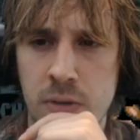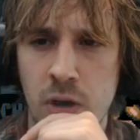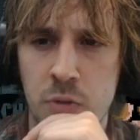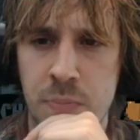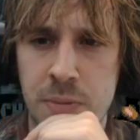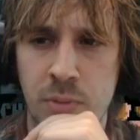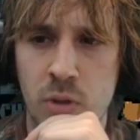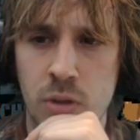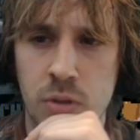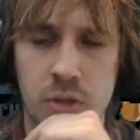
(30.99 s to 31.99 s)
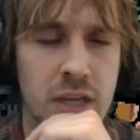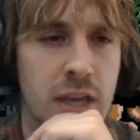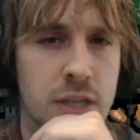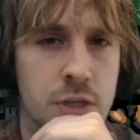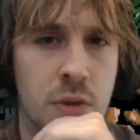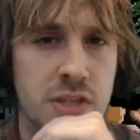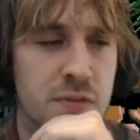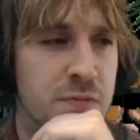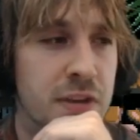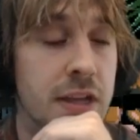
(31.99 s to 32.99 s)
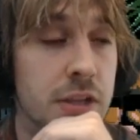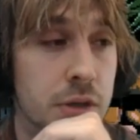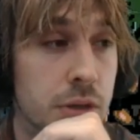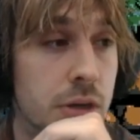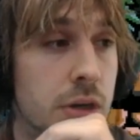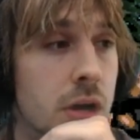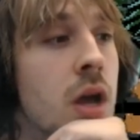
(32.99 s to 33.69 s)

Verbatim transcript: other people looking at you as a failure,